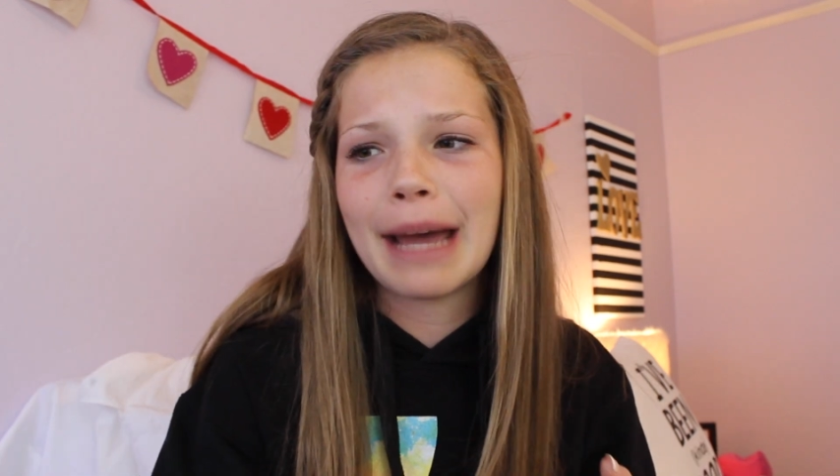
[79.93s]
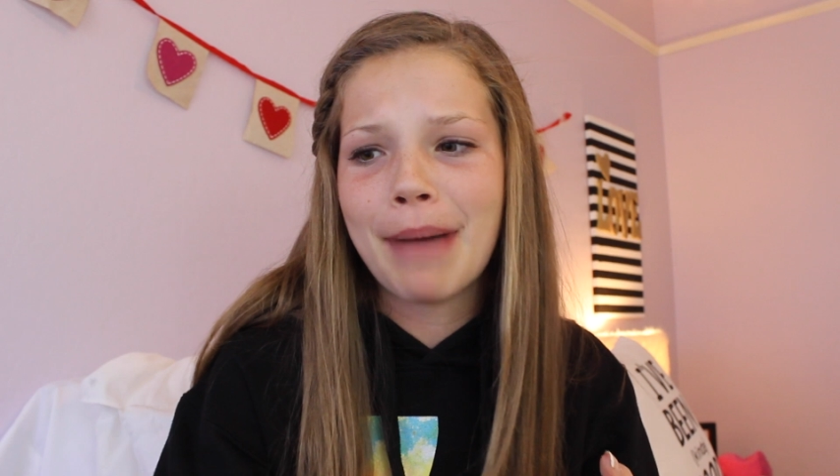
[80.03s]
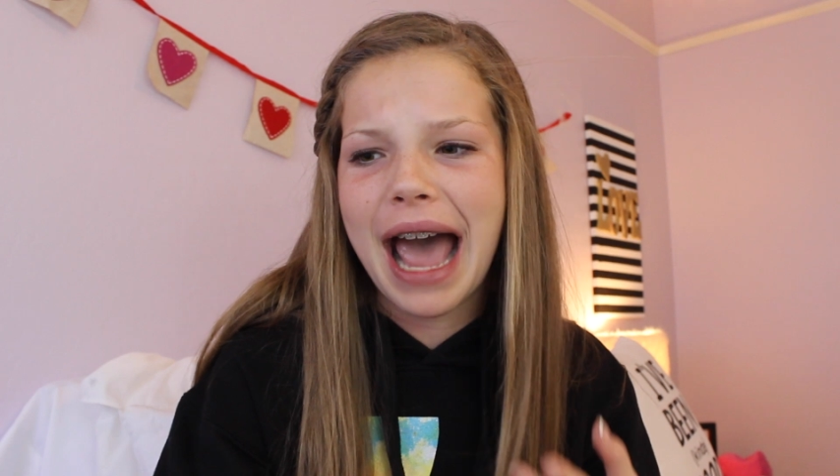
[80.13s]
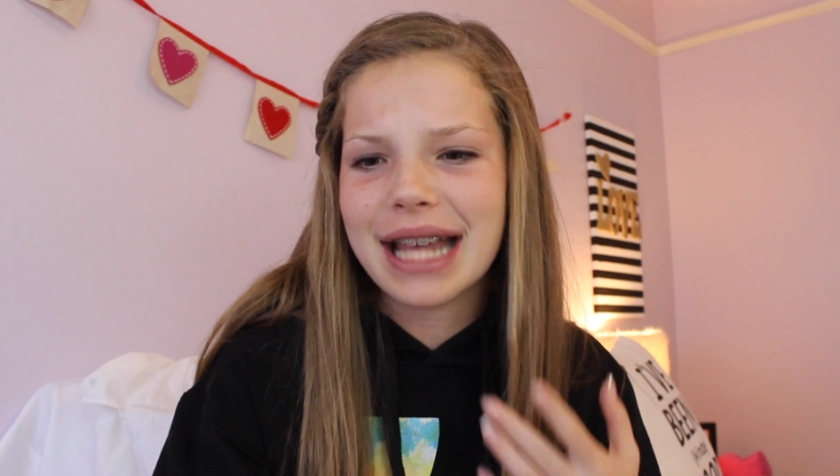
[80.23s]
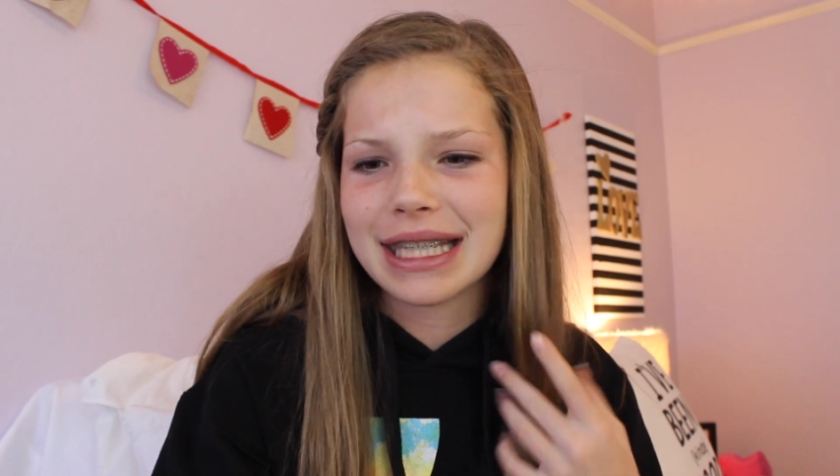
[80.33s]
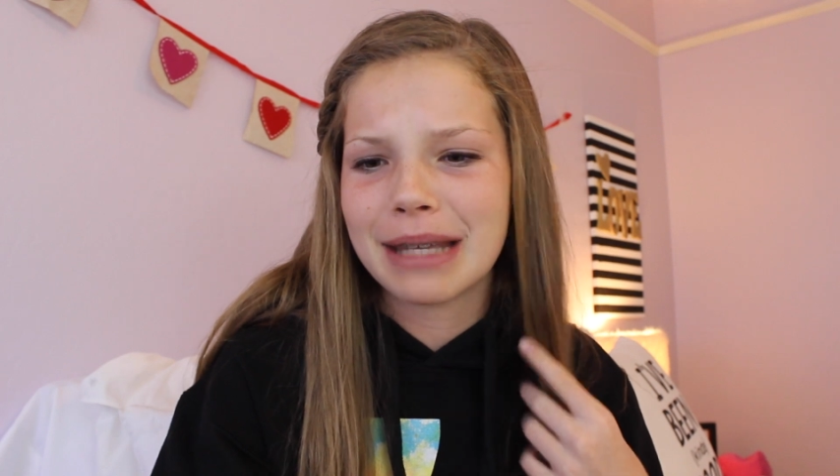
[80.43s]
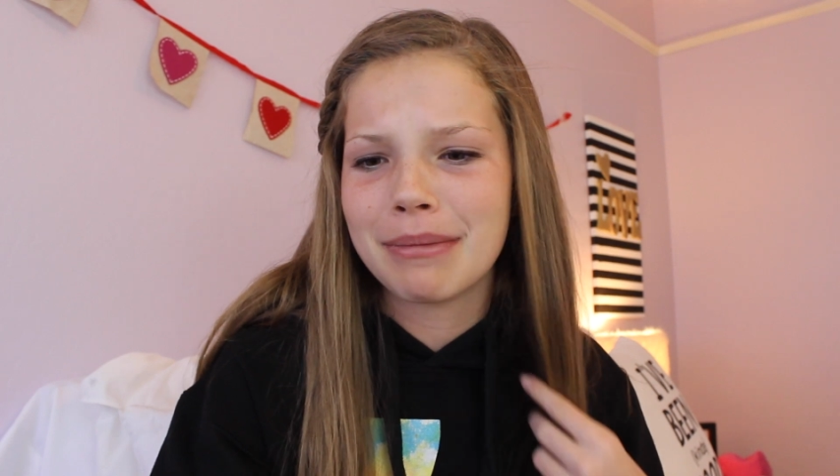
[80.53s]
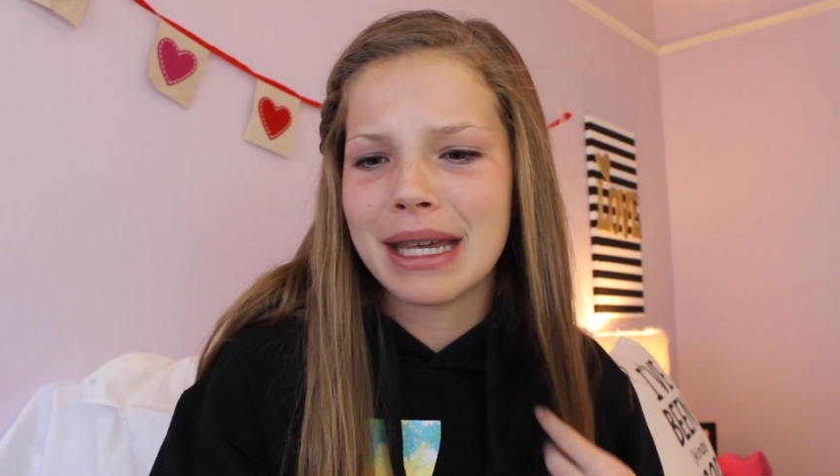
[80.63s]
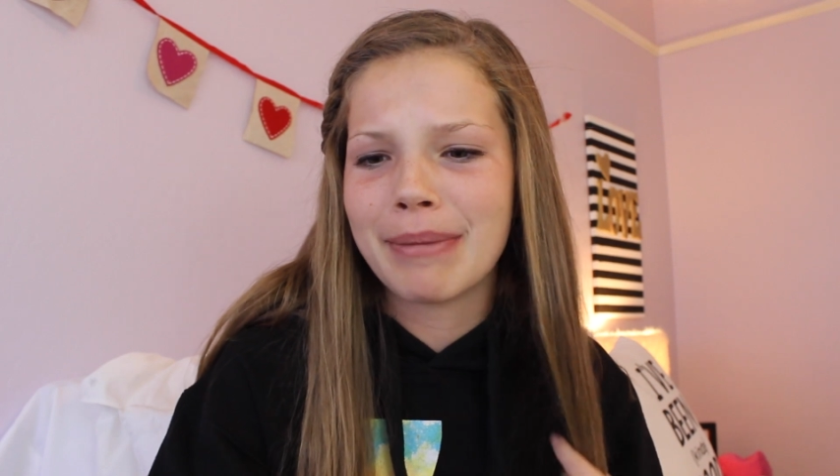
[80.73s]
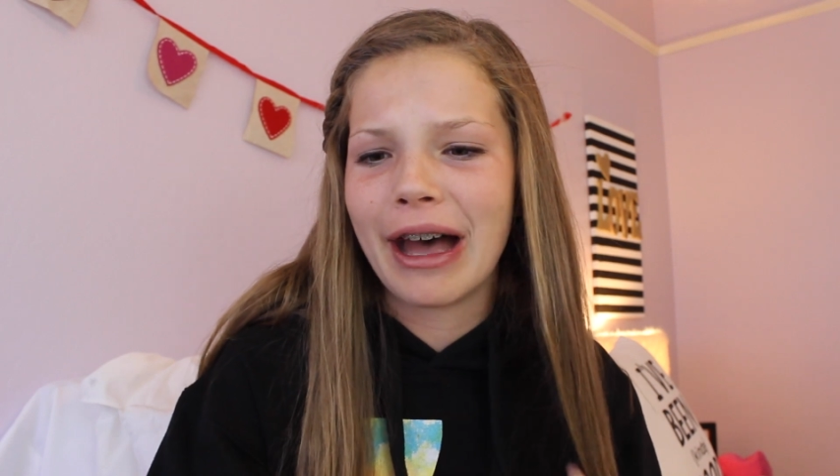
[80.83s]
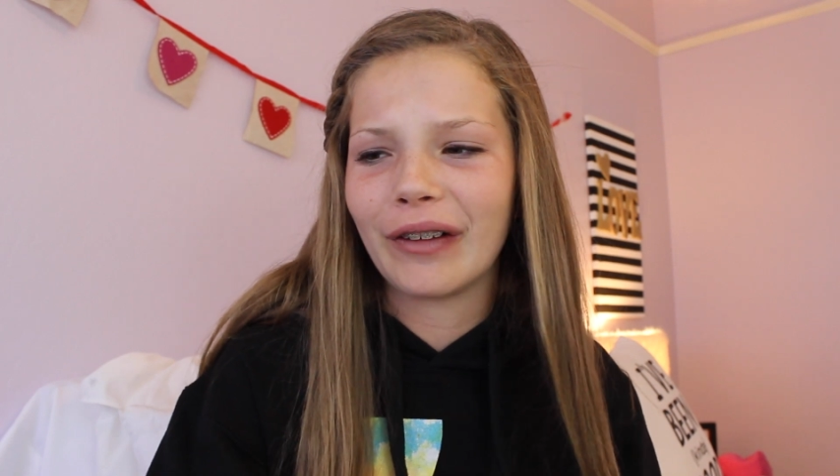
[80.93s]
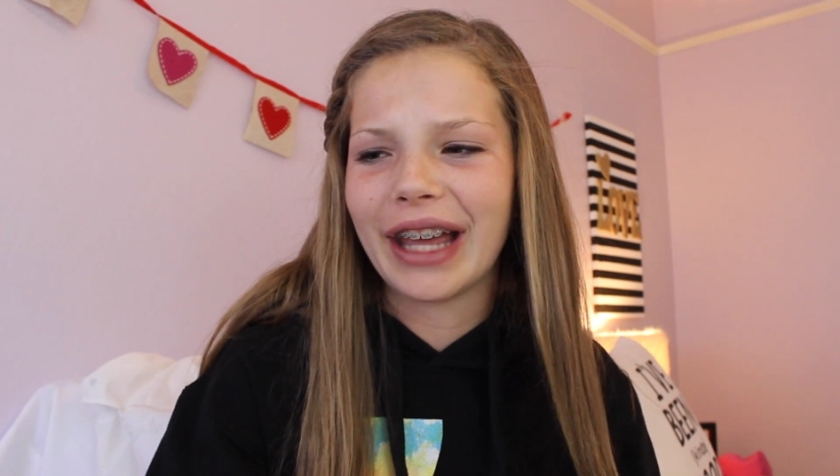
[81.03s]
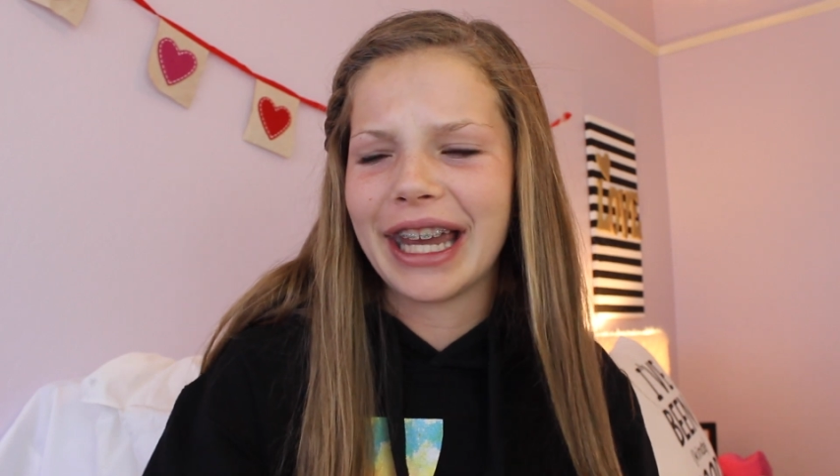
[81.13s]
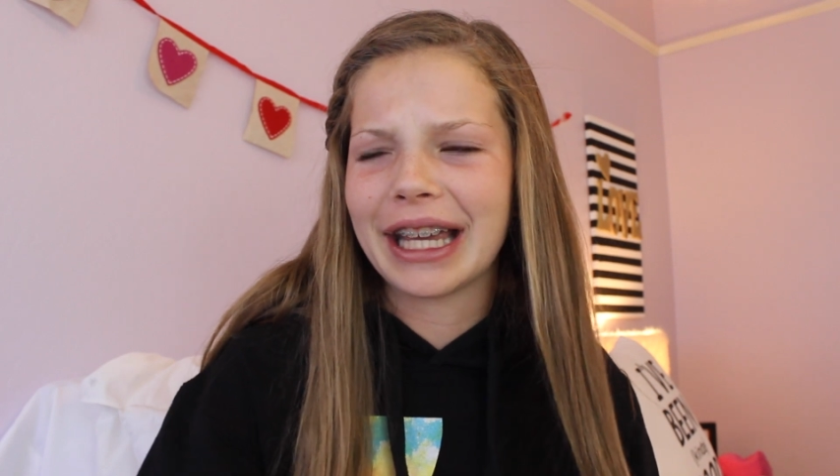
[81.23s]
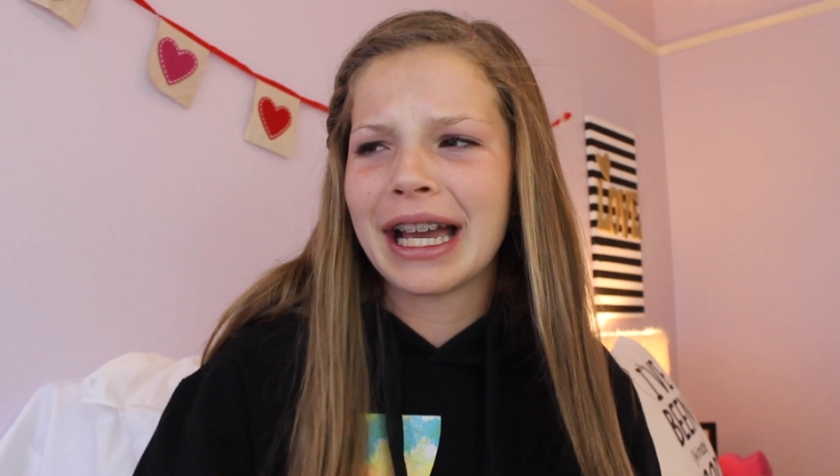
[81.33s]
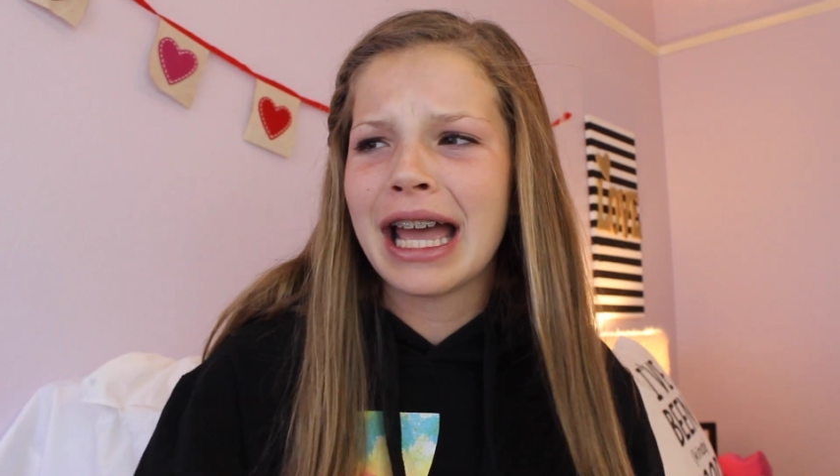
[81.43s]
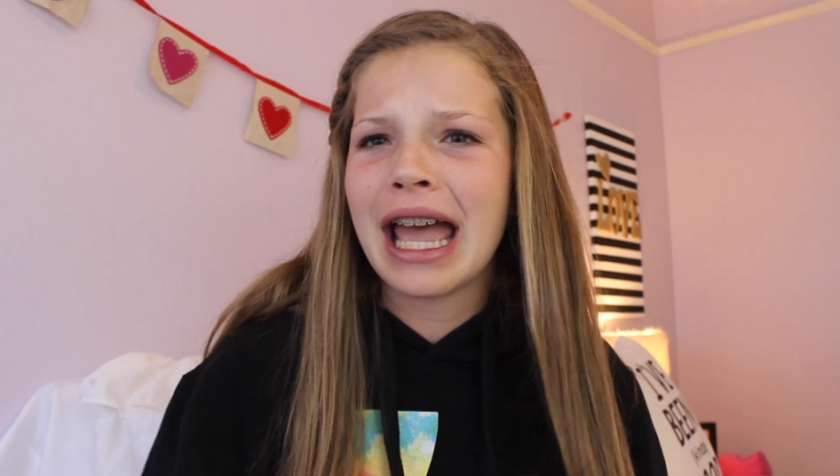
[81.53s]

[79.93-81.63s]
kept asking me about like